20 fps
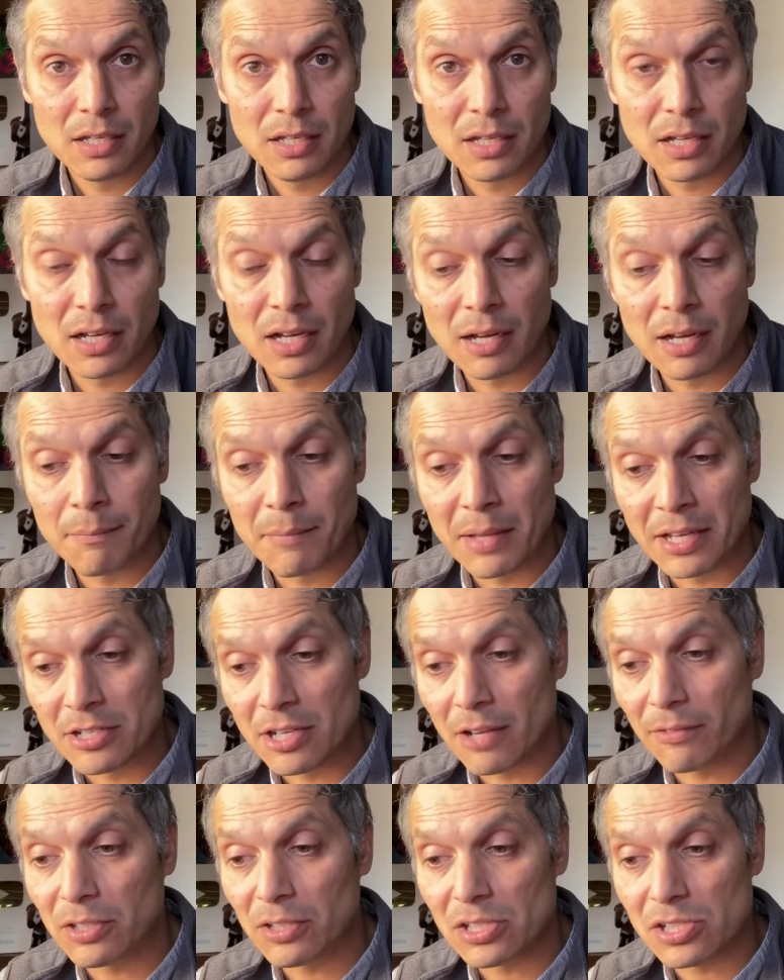And you
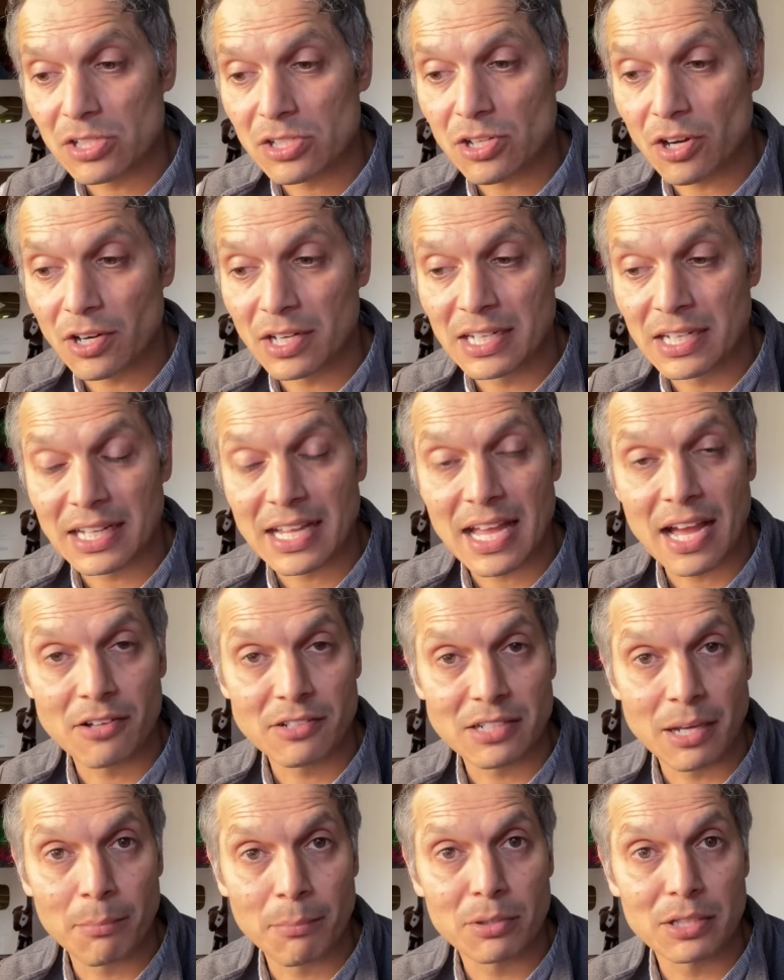have to start an
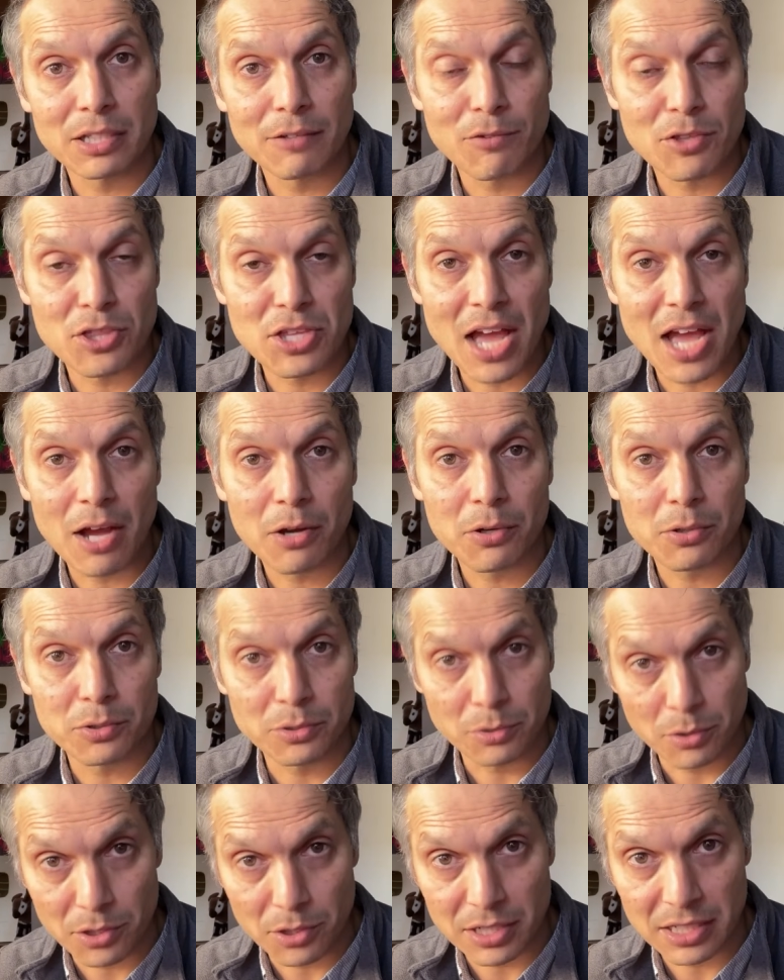account, I believe, with Yahoo in
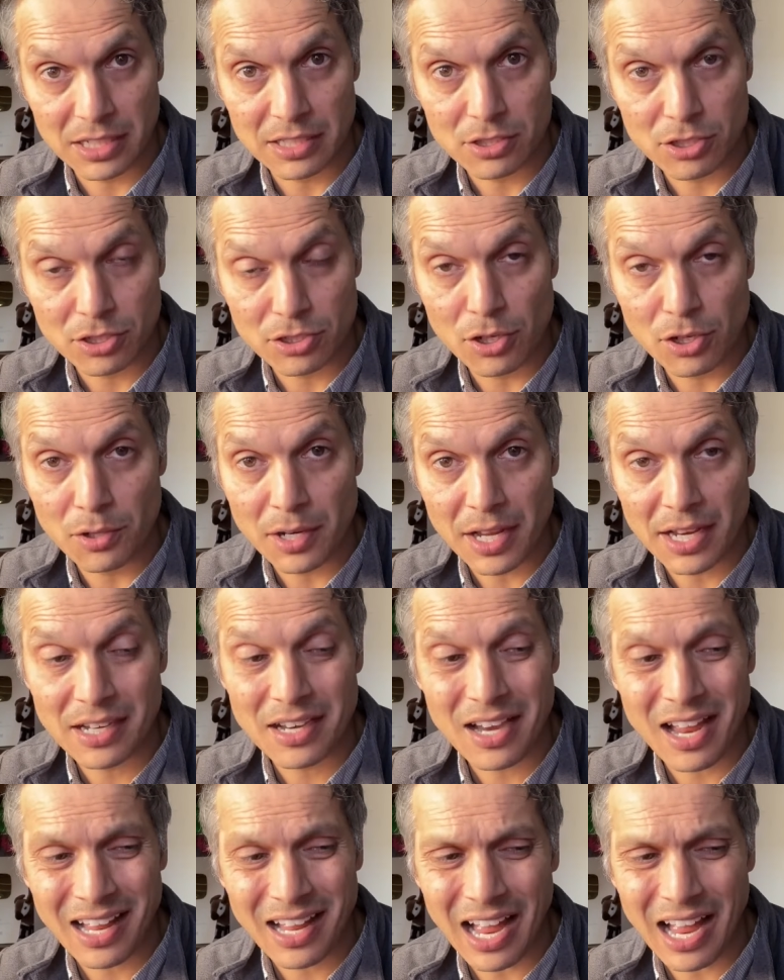order to donate.